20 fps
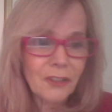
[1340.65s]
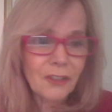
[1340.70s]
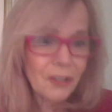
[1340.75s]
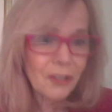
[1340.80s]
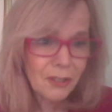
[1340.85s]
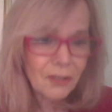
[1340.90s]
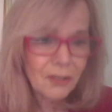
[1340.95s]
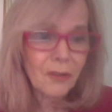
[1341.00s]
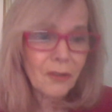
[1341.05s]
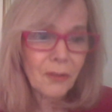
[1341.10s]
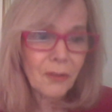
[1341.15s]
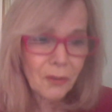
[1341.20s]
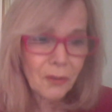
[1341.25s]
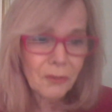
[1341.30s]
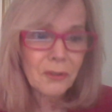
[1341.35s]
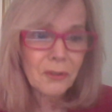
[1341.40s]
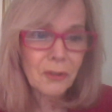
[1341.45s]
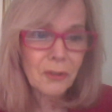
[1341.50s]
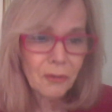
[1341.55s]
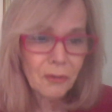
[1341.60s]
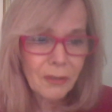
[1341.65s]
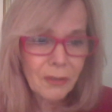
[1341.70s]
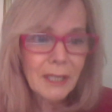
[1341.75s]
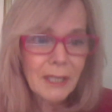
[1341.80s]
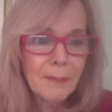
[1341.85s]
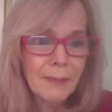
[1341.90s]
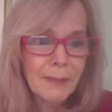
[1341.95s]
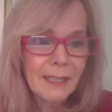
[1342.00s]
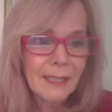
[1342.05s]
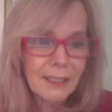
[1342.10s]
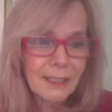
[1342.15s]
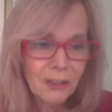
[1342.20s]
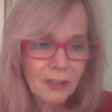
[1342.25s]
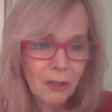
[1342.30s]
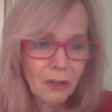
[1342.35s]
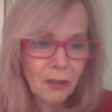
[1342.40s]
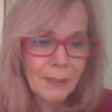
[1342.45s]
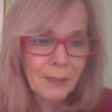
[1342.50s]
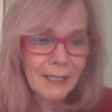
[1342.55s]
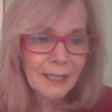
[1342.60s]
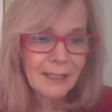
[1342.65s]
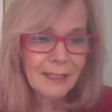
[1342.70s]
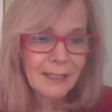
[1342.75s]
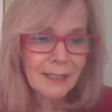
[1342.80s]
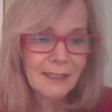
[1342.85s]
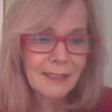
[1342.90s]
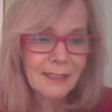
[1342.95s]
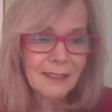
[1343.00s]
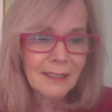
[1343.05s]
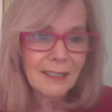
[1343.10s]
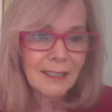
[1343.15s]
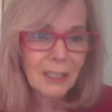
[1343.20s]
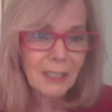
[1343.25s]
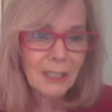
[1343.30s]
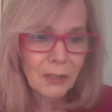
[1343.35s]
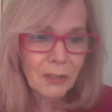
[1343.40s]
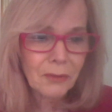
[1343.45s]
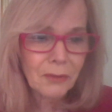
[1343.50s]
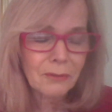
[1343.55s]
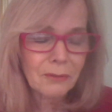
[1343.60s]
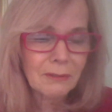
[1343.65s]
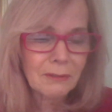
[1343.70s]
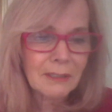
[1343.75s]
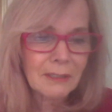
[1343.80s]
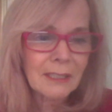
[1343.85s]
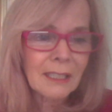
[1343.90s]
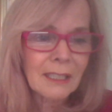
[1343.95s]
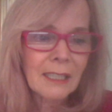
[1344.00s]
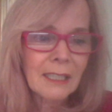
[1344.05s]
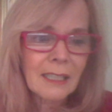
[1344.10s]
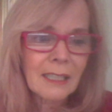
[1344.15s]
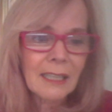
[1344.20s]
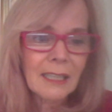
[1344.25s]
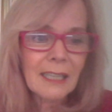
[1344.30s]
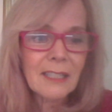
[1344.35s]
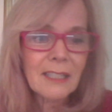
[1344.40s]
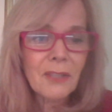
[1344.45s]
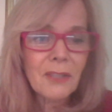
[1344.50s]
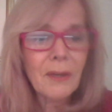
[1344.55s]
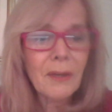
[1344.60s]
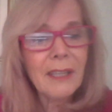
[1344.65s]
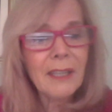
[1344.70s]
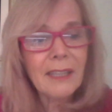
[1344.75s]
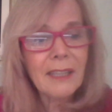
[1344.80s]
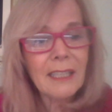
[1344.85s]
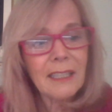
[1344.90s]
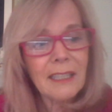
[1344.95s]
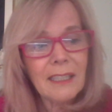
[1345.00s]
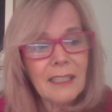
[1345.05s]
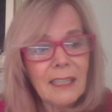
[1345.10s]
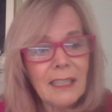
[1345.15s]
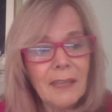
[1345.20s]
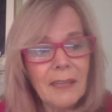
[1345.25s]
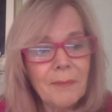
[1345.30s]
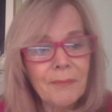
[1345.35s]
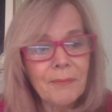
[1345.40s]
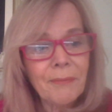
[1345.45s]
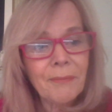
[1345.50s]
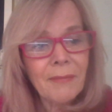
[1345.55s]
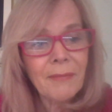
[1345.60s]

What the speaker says: just on those three big topics alone. And so I think